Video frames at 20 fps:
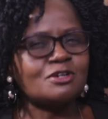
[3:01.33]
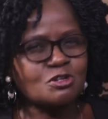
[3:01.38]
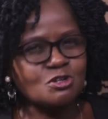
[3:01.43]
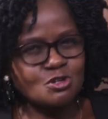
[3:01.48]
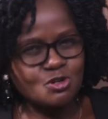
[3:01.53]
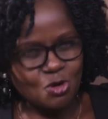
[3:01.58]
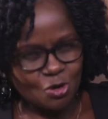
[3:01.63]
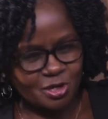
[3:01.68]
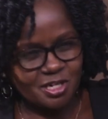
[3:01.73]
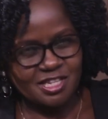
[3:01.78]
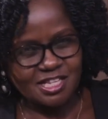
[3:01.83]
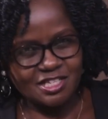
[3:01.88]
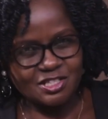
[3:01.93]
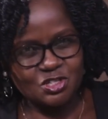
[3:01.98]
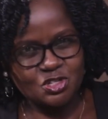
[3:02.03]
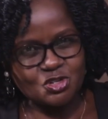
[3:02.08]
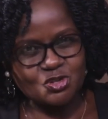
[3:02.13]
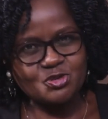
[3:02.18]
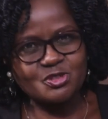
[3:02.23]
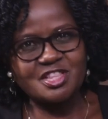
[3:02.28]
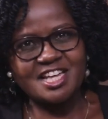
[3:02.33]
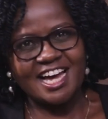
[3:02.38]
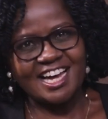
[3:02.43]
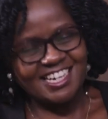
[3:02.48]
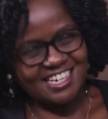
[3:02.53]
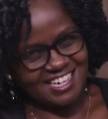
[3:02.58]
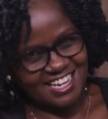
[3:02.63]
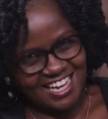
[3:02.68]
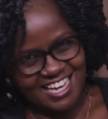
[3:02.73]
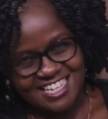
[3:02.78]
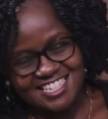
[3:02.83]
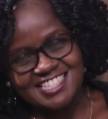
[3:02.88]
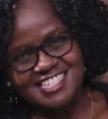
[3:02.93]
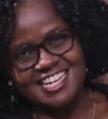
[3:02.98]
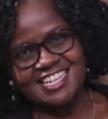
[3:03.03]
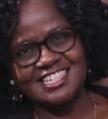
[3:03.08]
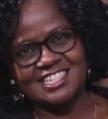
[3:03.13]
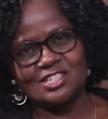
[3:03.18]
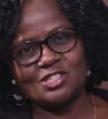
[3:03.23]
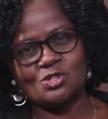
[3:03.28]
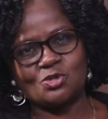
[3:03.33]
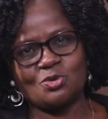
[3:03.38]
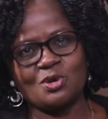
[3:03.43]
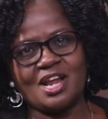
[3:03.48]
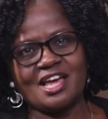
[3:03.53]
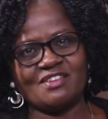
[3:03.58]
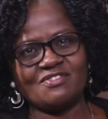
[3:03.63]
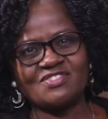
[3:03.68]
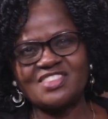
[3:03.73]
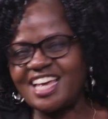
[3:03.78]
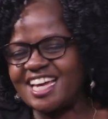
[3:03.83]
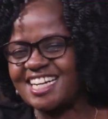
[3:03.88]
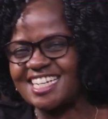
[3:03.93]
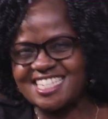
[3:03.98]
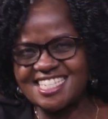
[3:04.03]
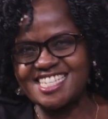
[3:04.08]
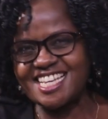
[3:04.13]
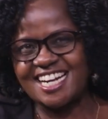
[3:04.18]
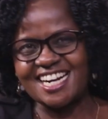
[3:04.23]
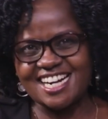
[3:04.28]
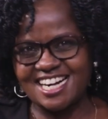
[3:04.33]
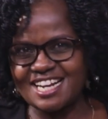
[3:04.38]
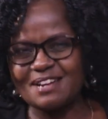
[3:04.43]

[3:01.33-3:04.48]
known the truth and entered into life there is a